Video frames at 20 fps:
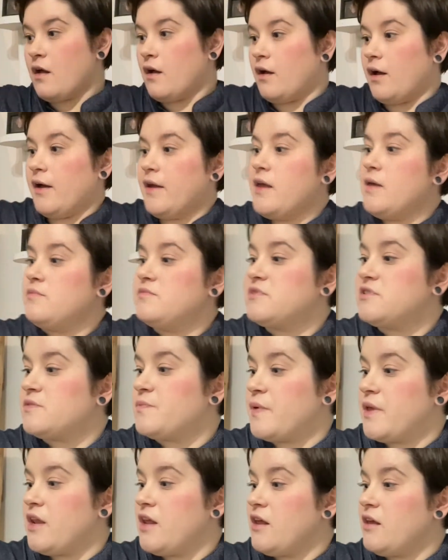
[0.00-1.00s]
I am
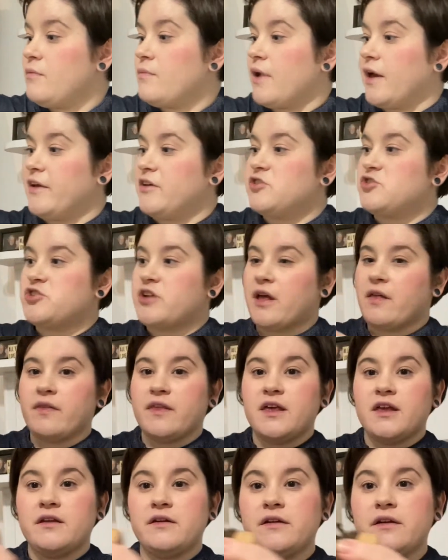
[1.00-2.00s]
spinning my
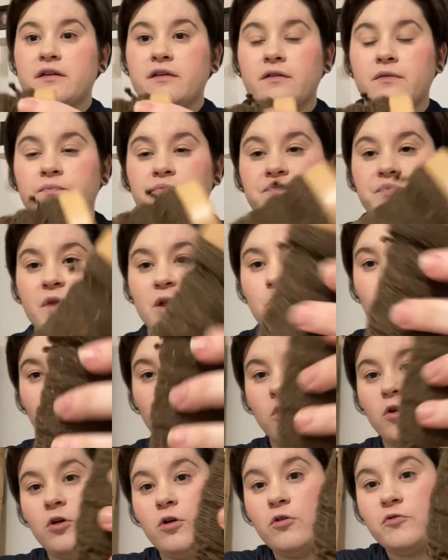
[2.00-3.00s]
Shetland
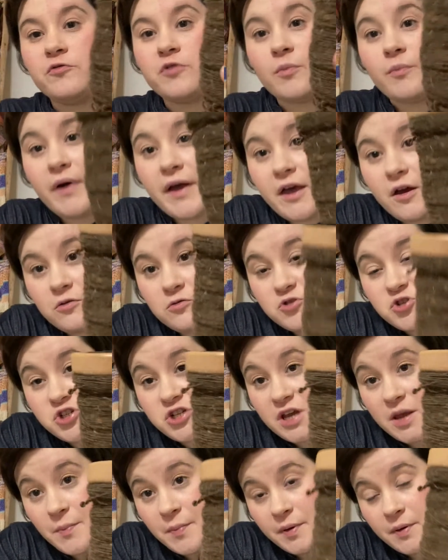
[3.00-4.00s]
wool from my own
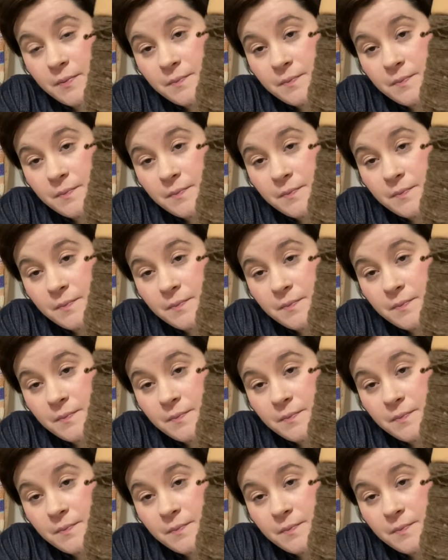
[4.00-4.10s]
sheep.